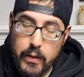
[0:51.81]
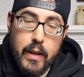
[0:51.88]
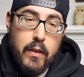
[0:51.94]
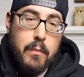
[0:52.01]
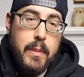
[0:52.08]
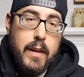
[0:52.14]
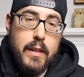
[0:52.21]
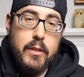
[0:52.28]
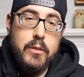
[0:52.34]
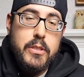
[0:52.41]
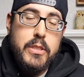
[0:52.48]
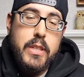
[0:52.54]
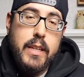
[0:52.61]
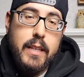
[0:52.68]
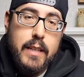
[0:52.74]
Everybody who's
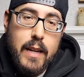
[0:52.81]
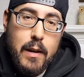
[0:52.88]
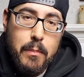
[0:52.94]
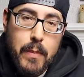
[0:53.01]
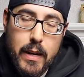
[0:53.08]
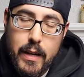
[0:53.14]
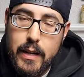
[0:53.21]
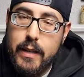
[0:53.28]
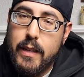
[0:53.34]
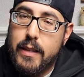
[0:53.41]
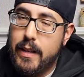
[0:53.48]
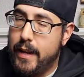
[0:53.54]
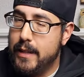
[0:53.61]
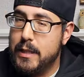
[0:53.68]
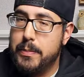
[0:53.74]
checking out my
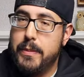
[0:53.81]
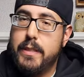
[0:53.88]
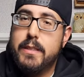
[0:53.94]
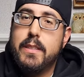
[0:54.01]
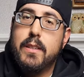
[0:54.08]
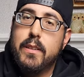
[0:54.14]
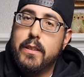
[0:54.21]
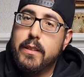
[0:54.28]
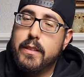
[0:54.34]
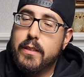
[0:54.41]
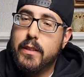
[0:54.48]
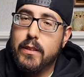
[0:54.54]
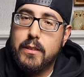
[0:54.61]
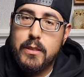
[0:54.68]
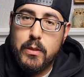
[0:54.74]
announcement on the Dr.